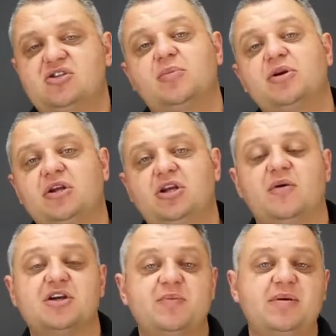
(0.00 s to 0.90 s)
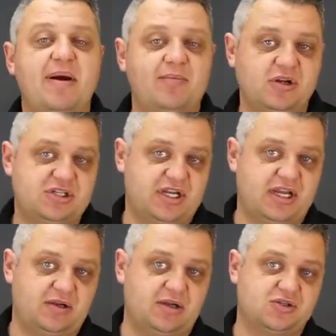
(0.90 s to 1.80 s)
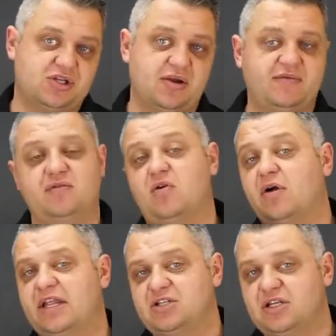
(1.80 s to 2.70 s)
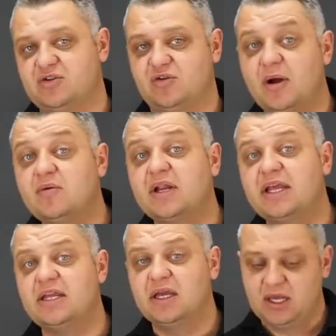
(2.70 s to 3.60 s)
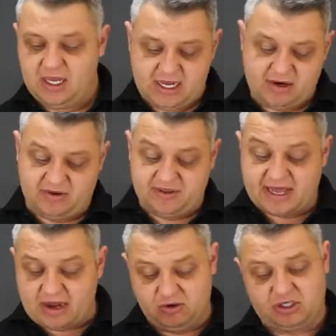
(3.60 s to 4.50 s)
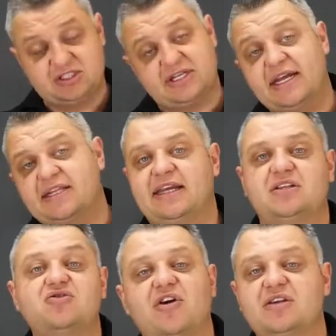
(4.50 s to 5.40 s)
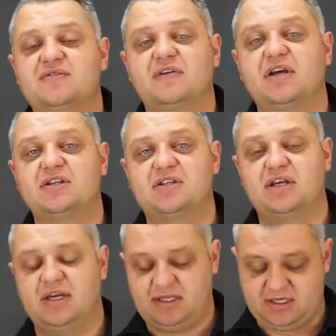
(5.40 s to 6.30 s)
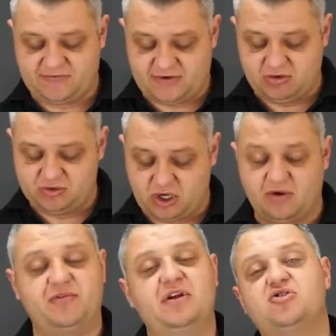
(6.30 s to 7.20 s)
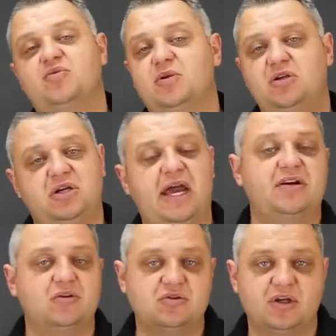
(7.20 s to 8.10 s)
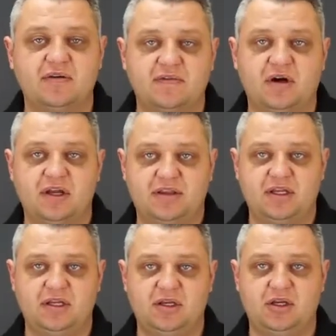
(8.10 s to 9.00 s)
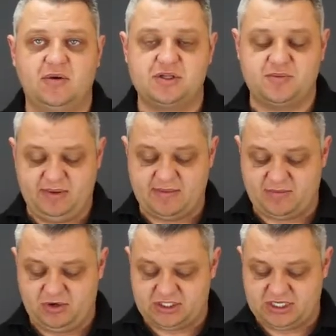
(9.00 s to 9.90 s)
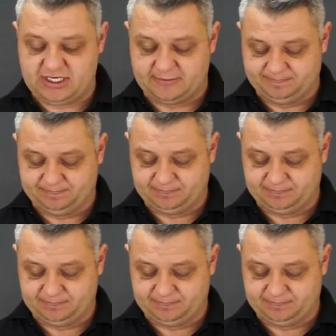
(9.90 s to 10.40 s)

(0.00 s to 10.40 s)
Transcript: to put in a USB memory stick. So if you've got engineers remotely or anything like that, or looking to take data transfers, files off the instrument, you can do so via the USB memory stick.